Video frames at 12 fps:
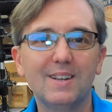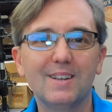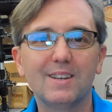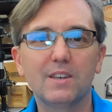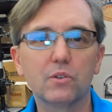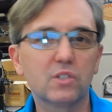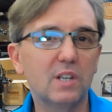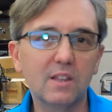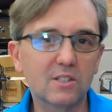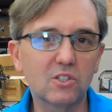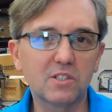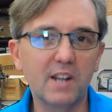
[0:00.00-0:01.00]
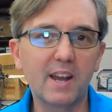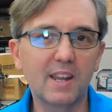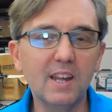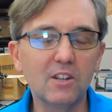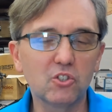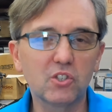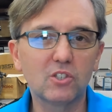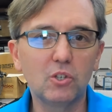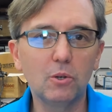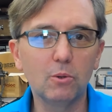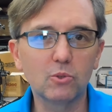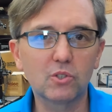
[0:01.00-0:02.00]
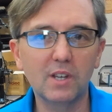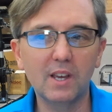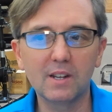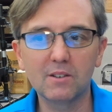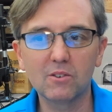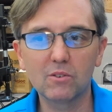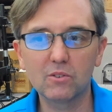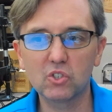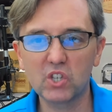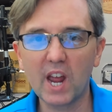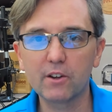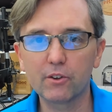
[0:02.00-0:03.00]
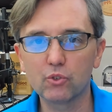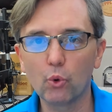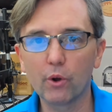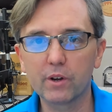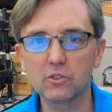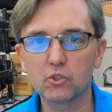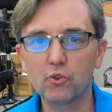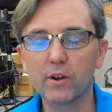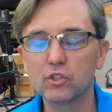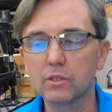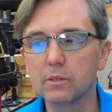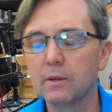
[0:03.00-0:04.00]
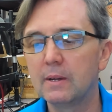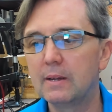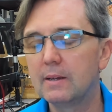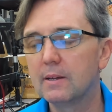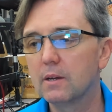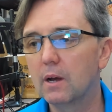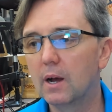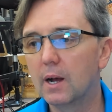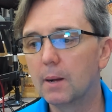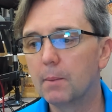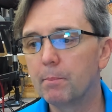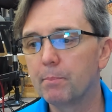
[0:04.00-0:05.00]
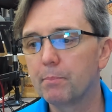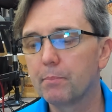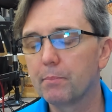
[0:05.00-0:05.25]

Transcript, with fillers: you'll see this is not a hinge that's used in standard door construction. Um,